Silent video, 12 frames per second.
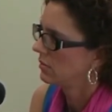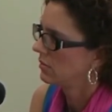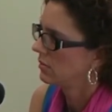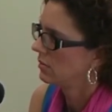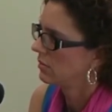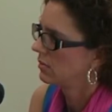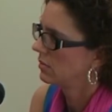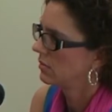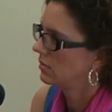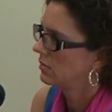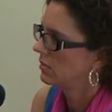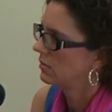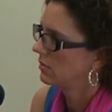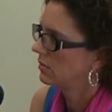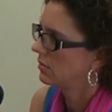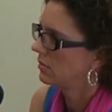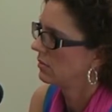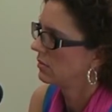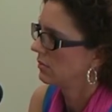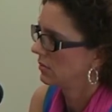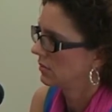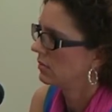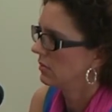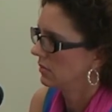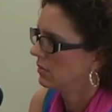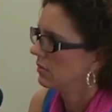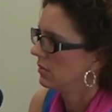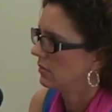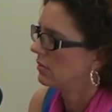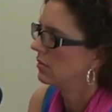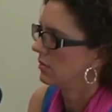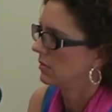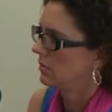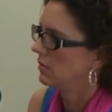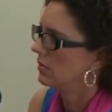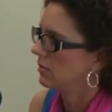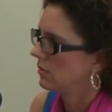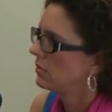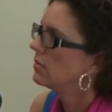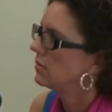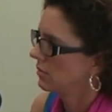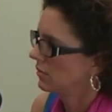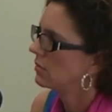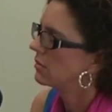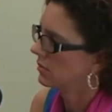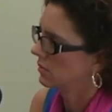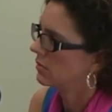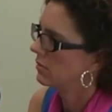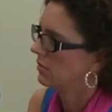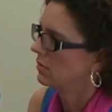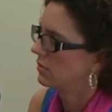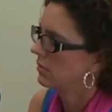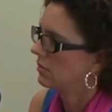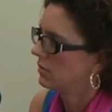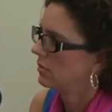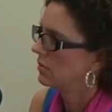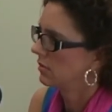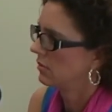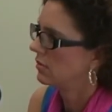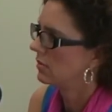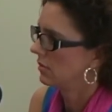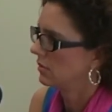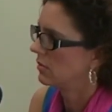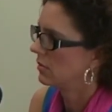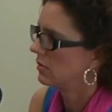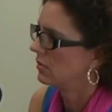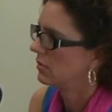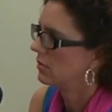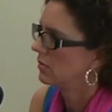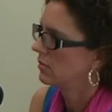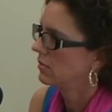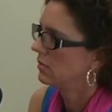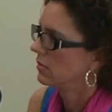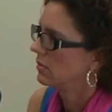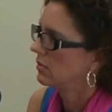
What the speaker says: No words are spoken by the person on screen.